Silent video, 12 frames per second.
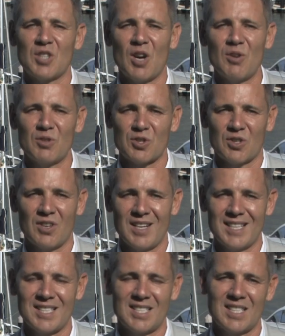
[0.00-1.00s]
Don't try
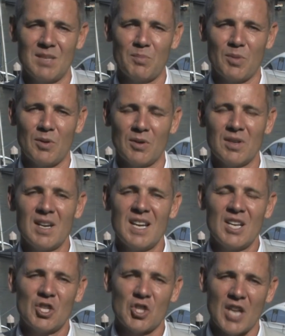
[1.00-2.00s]
and skimp on
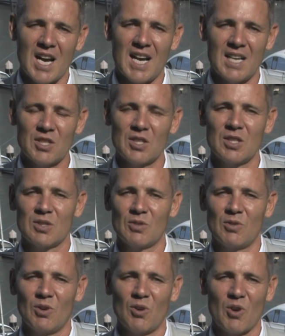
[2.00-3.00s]
charges
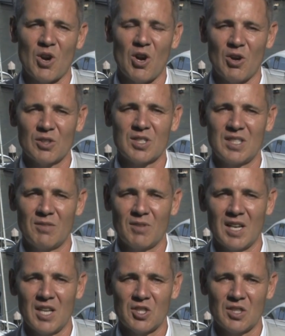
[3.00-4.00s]
or costs in
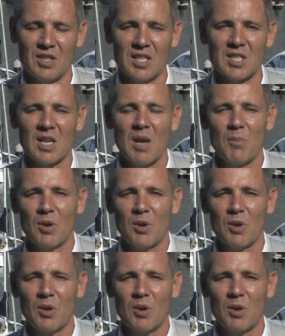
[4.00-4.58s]
relation to this,